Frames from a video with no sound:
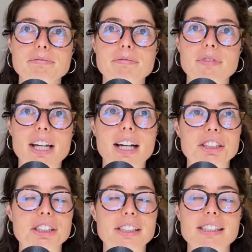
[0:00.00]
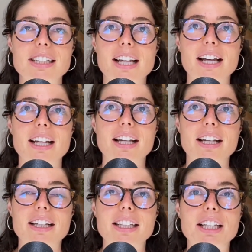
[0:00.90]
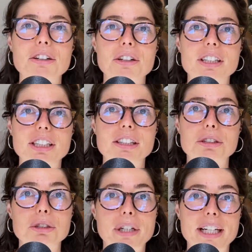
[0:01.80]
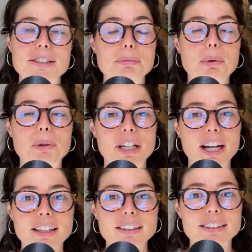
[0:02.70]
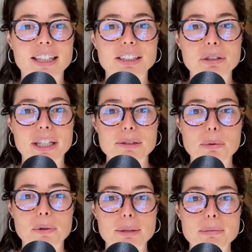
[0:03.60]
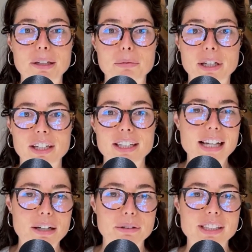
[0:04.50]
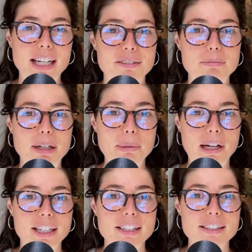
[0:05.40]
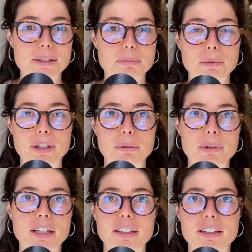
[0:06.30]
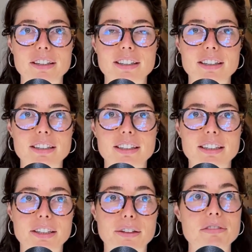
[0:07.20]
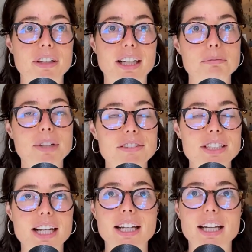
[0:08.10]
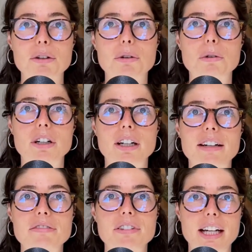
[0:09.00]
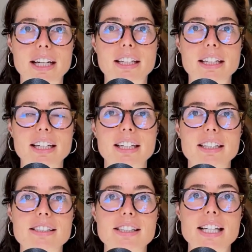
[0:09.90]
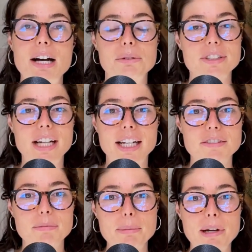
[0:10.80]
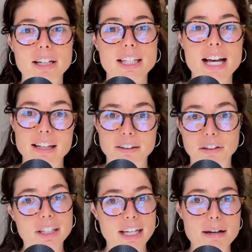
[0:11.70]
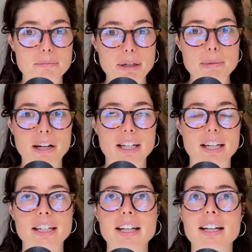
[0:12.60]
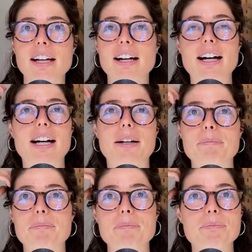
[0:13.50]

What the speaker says: yeah, just either transporting my awareness outside of my body to the point where I feel like I'm levitating, or I see outside of my body, looking at my body. Um,